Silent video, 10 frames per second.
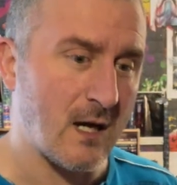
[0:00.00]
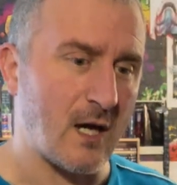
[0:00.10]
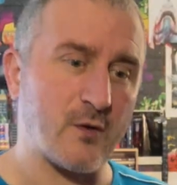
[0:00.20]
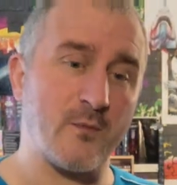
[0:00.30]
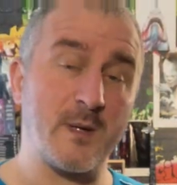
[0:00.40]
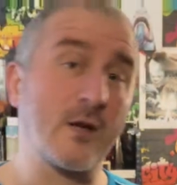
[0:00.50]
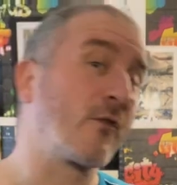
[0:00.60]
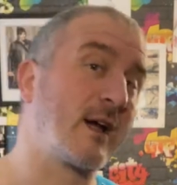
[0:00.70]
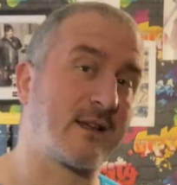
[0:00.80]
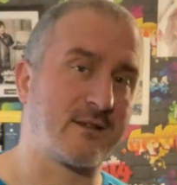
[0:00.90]
and you'd be
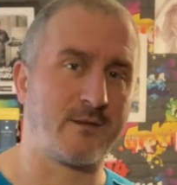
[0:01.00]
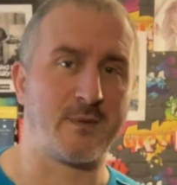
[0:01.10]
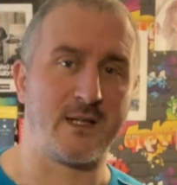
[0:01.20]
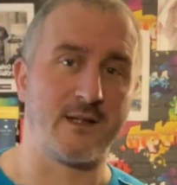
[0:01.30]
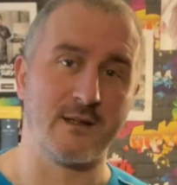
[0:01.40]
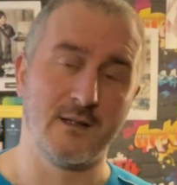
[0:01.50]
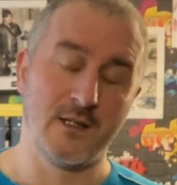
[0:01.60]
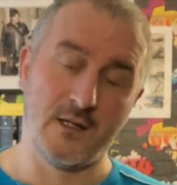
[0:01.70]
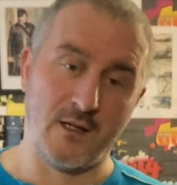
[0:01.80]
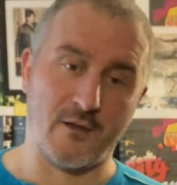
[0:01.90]
correct to be
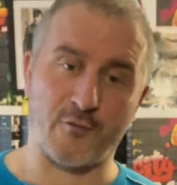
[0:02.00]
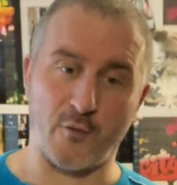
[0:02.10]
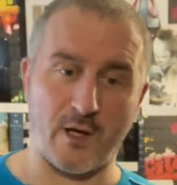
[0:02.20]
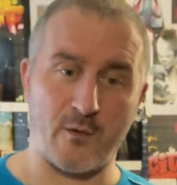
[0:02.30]
throwing